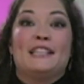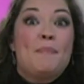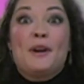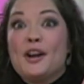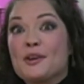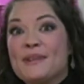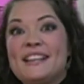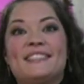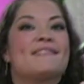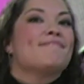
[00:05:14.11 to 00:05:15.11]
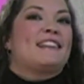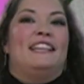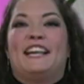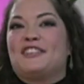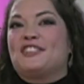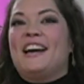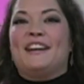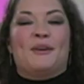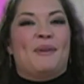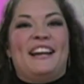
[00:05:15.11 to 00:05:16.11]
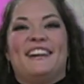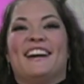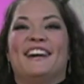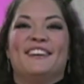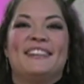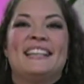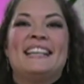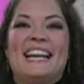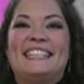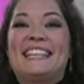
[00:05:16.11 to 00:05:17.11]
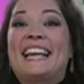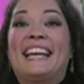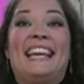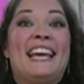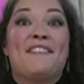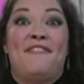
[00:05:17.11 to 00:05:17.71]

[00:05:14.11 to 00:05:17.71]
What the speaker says: slip it on your wrist, click it shut, and away you go. It's like a geek